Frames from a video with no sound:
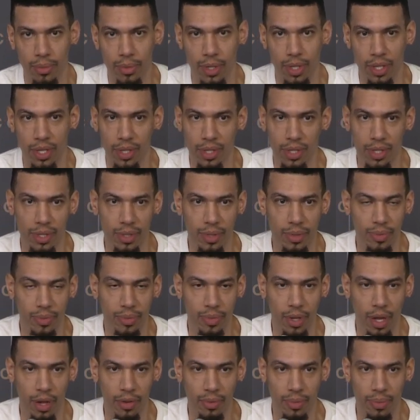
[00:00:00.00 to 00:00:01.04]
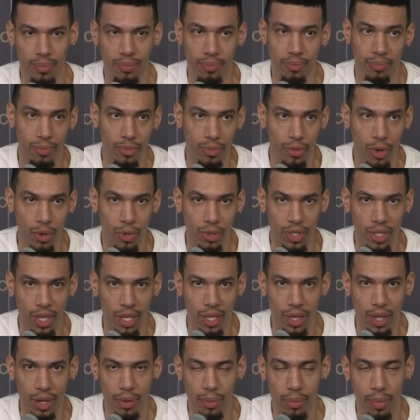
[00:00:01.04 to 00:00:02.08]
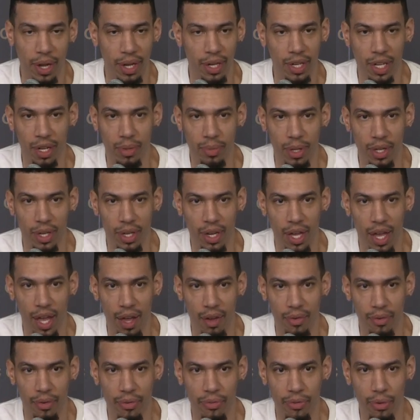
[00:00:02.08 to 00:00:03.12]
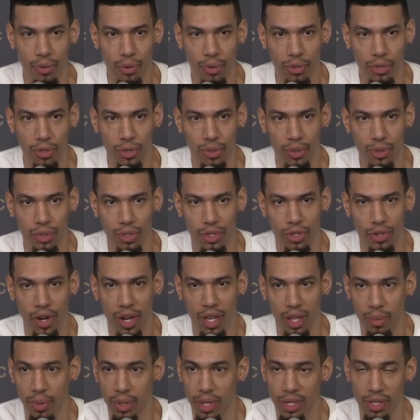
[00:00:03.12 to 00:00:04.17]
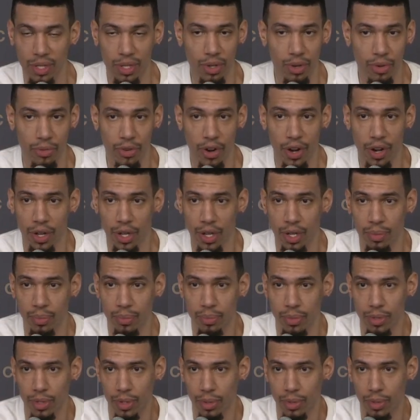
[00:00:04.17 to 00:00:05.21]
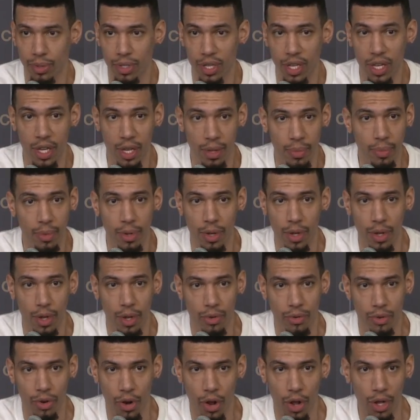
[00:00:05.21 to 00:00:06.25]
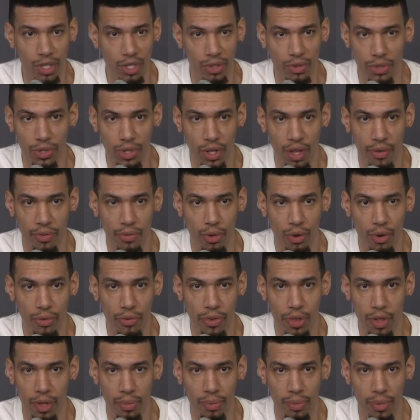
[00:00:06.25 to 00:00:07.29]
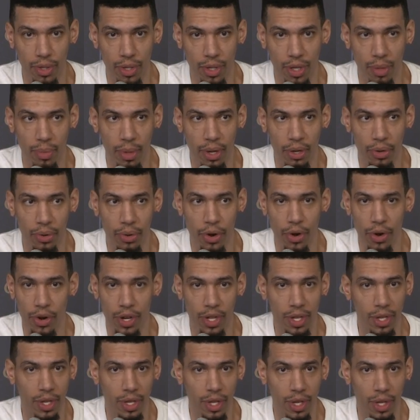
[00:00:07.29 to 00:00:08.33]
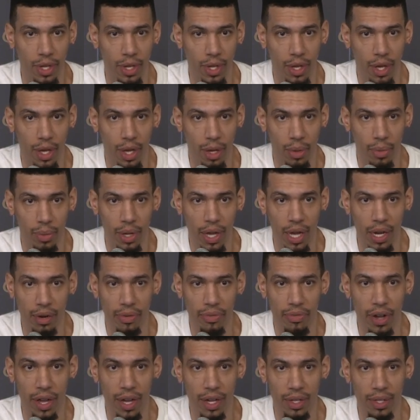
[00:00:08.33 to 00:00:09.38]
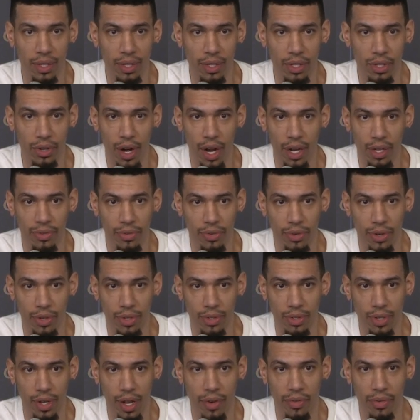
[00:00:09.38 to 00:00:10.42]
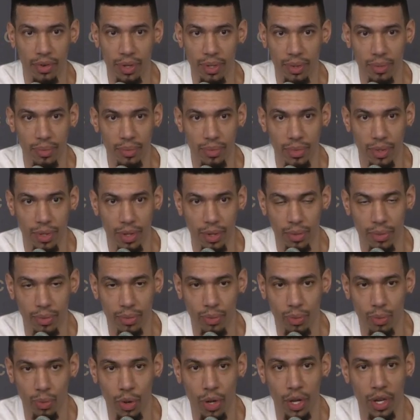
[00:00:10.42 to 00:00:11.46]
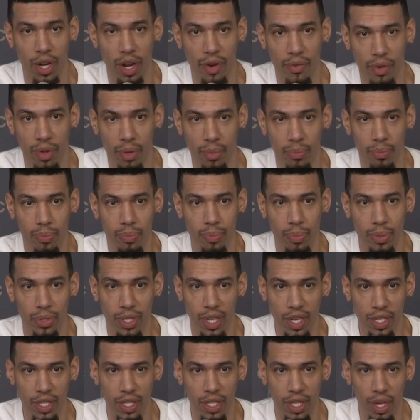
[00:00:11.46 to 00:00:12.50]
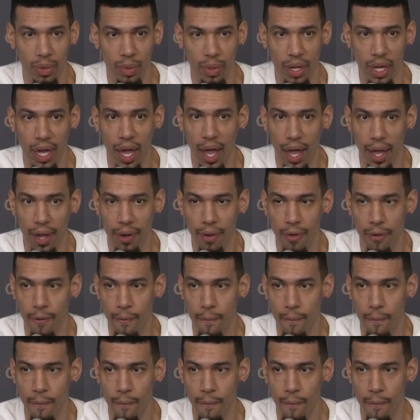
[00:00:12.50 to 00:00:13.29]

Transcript: and Golden State. They were banged up. They didn't have a full strength, but they're still a very good, you know, team. Regardless of who's on that floor for them, they make you earn it. And we had to fight and scratch for every, you know, win, every possession that we got.